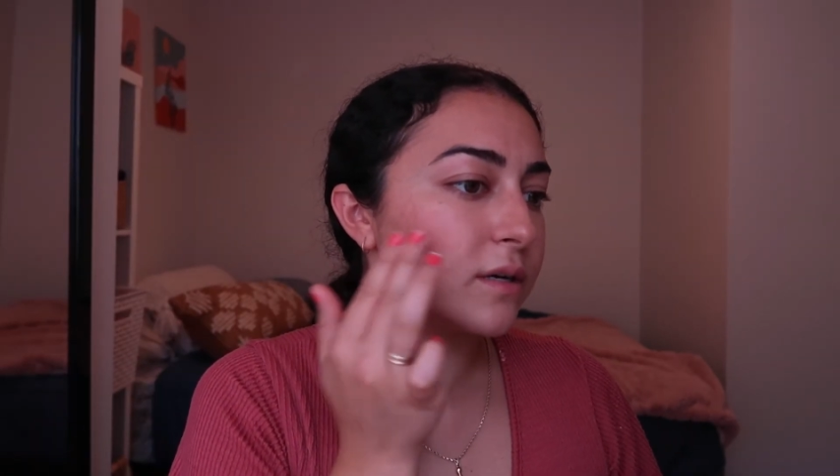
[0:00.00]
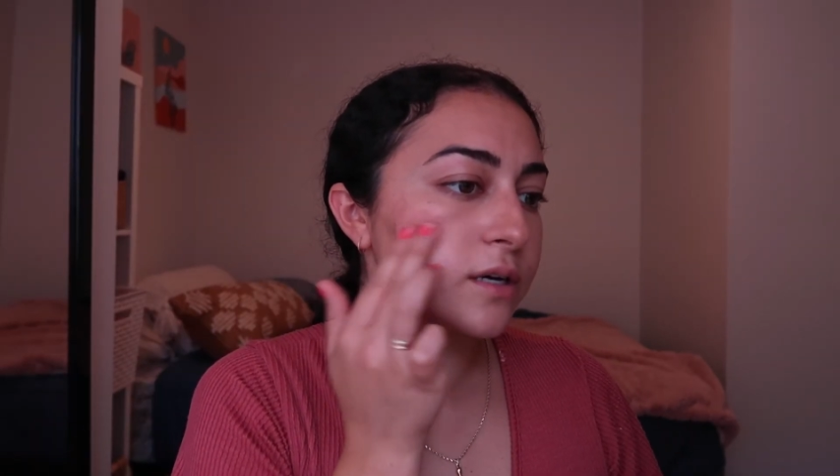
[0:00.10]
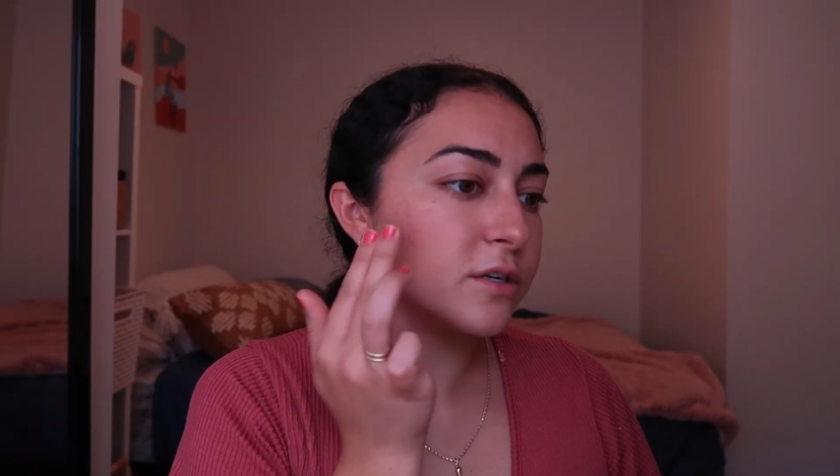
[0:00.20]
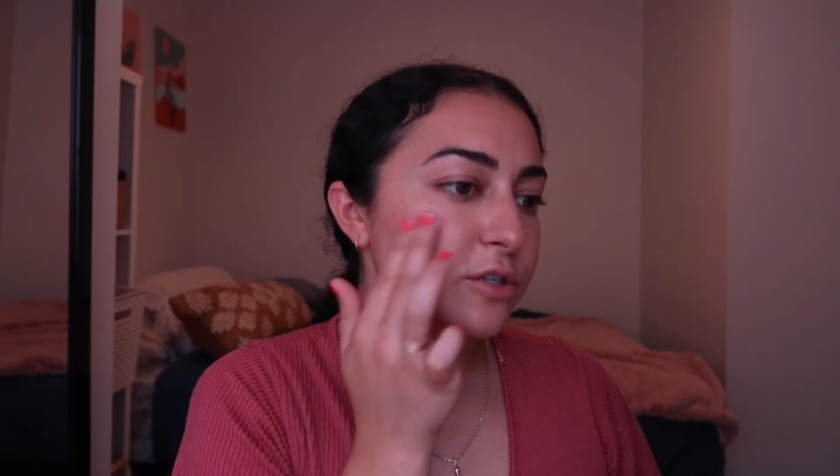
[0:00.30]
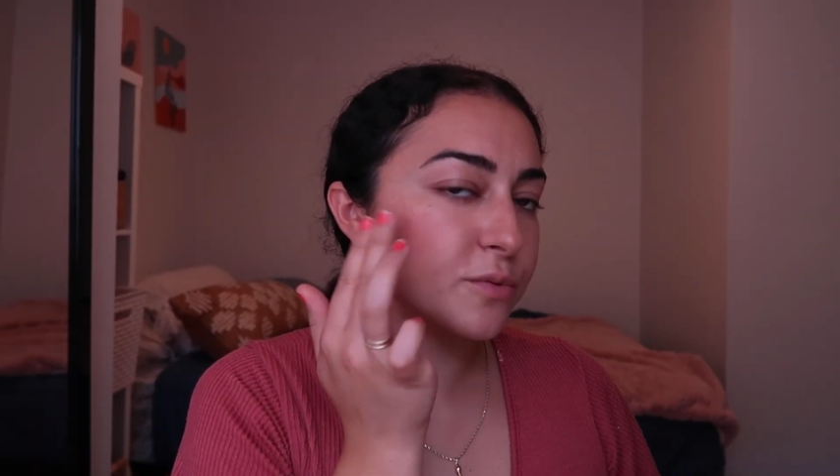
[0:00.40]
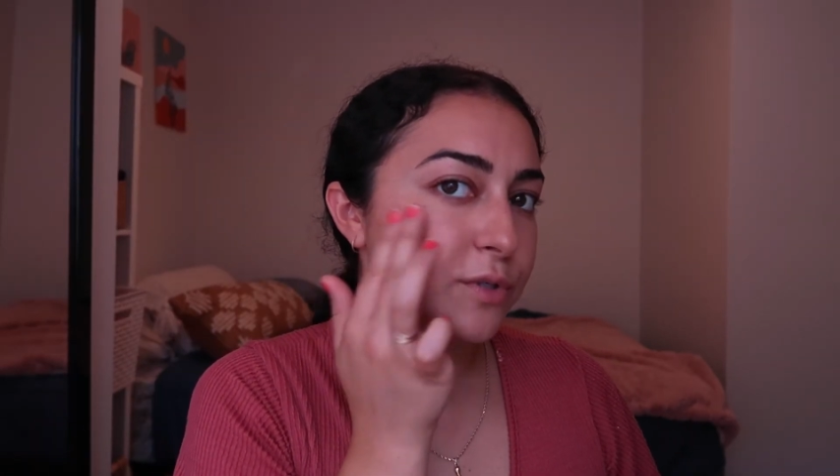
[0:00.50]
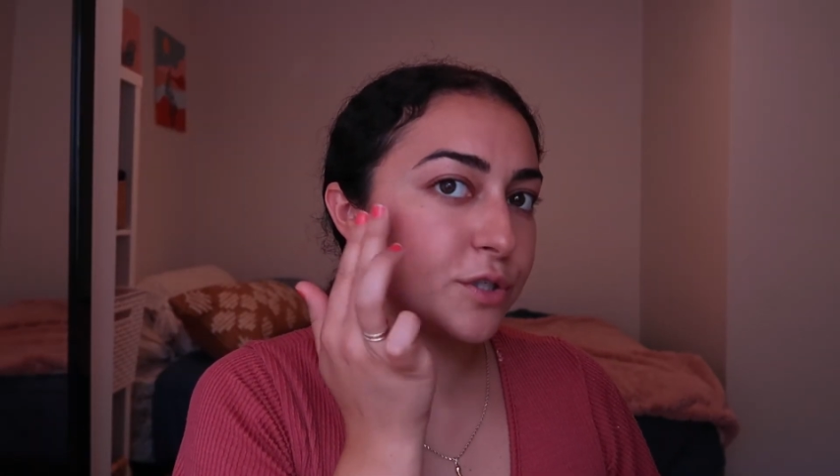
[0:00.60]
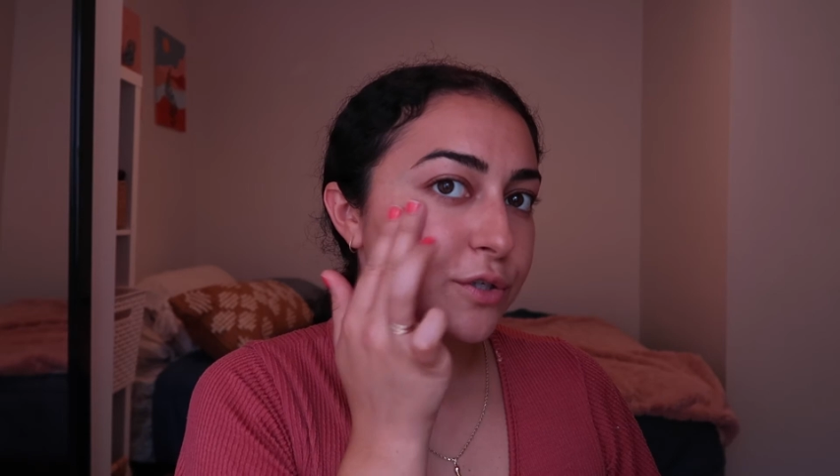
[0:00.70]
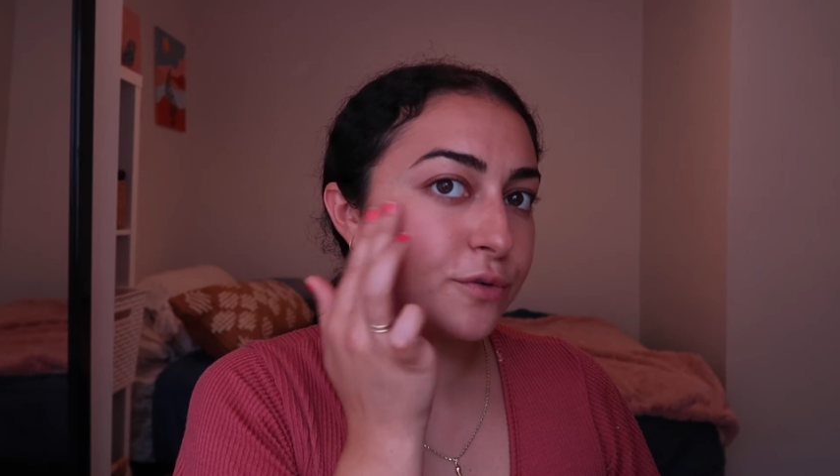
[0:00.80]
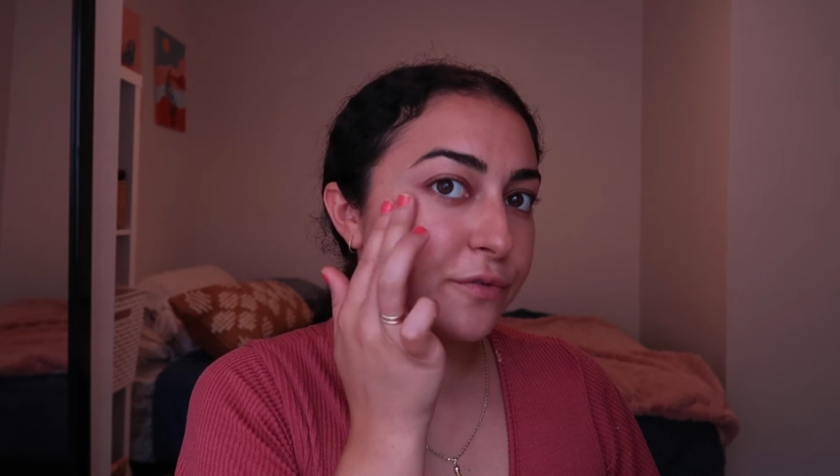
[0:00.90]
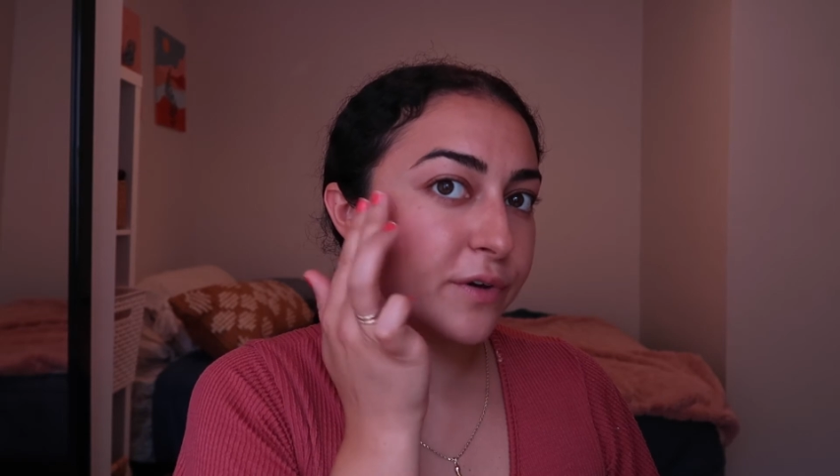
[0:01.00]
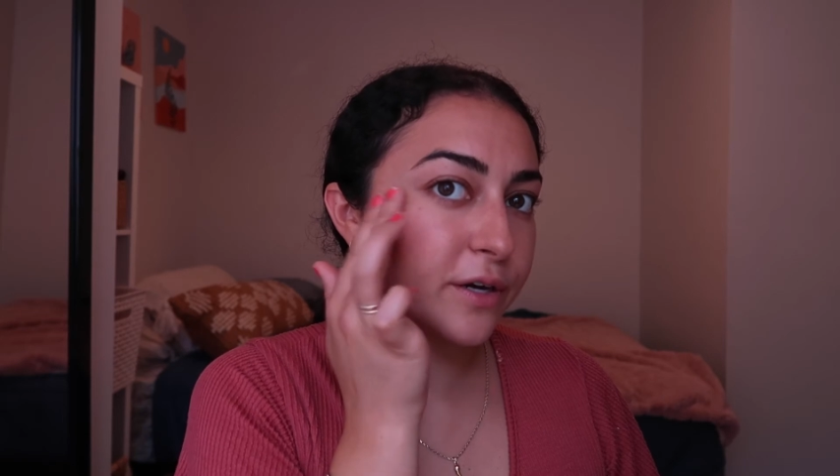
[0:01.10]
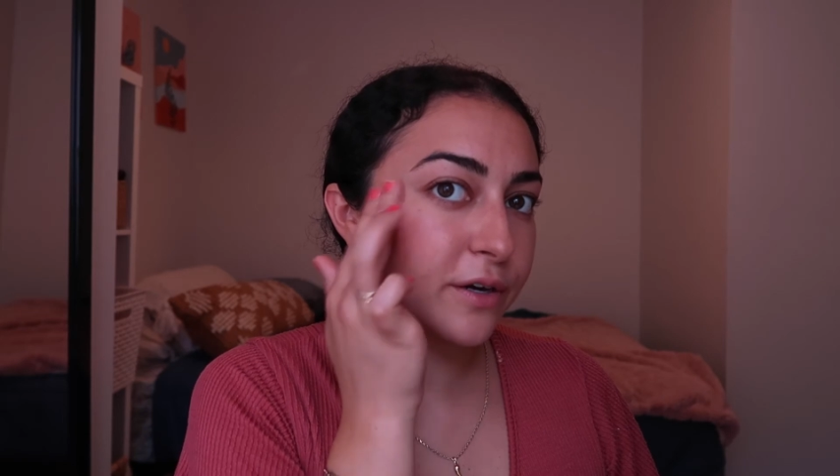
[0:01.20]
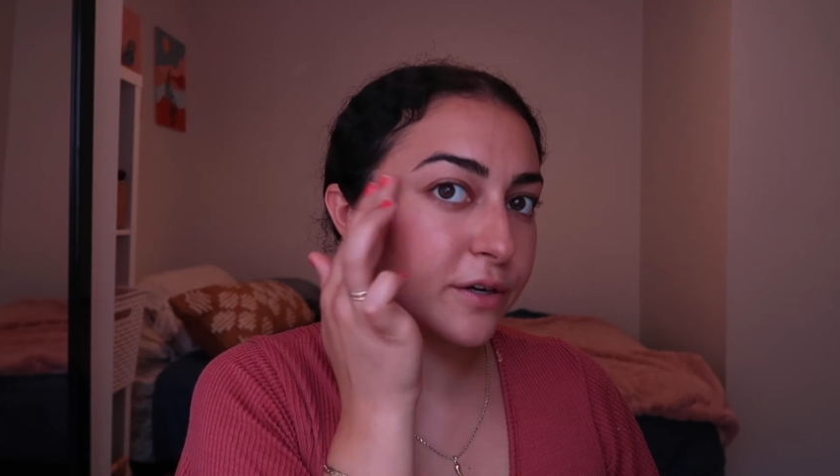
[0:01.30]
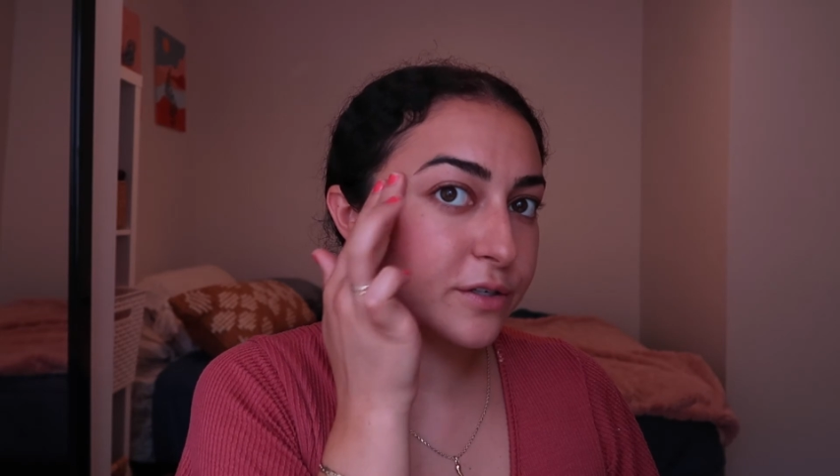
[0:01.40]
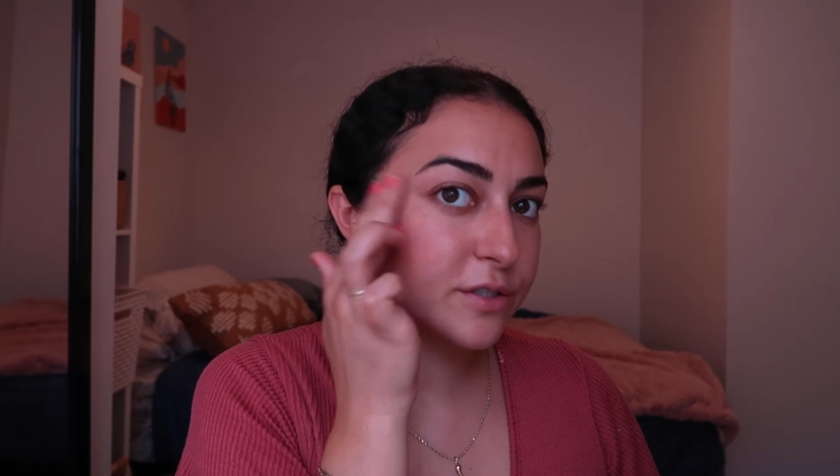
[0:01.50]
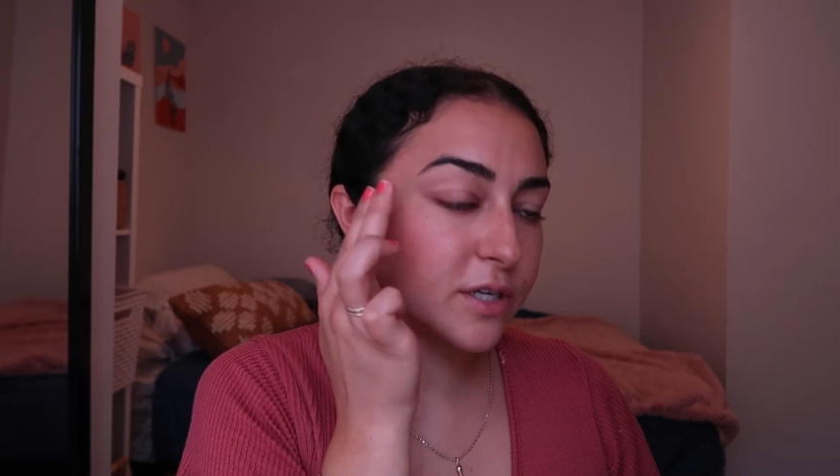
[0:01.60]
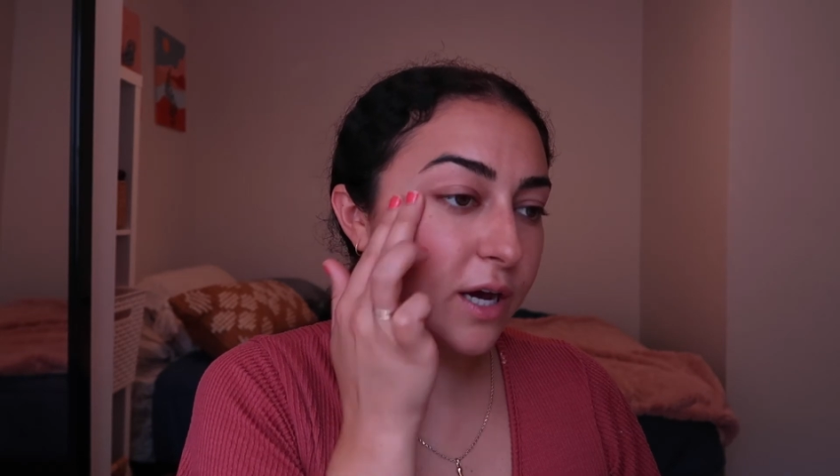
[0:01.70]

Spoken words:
And just with 2 fingers,